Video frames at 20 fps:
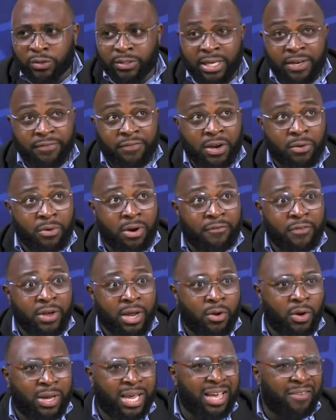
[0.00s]
that if you're a referee, you're
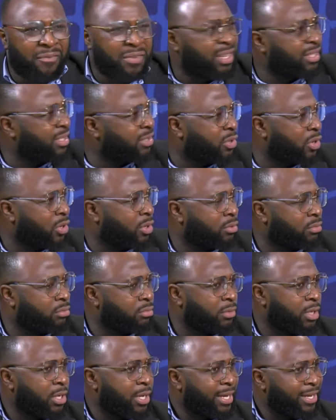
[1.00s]
not careful, you're just gonna.
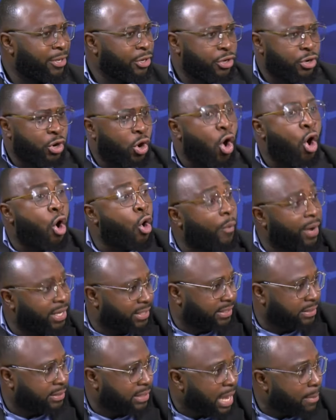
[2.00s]
You don't
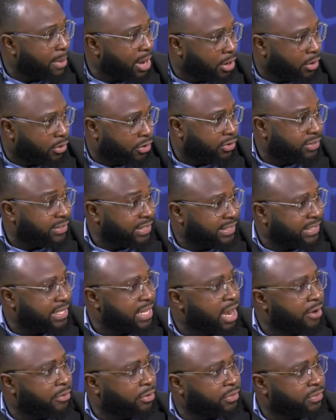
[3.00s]
always come across the
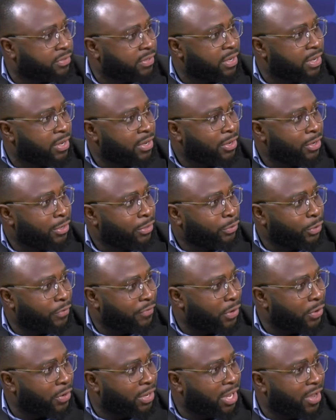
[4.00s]
scenarios. So if you're
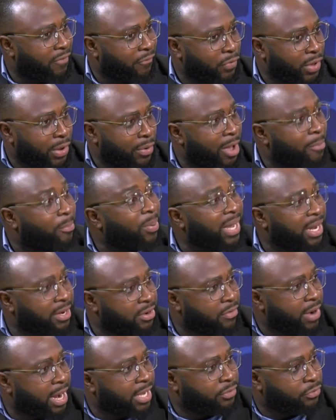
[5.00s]
not careful, you're not applying the
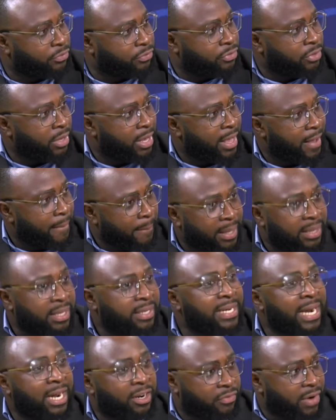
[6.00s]
right rule. But they
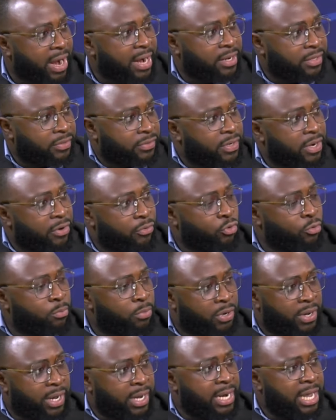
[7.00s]
dug right into the rule
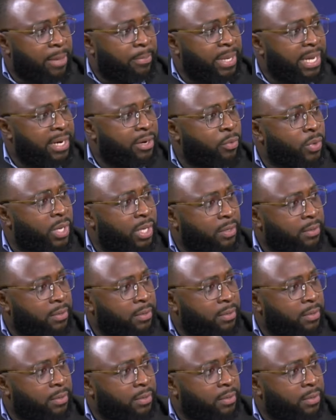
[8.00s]
book and they applied it well.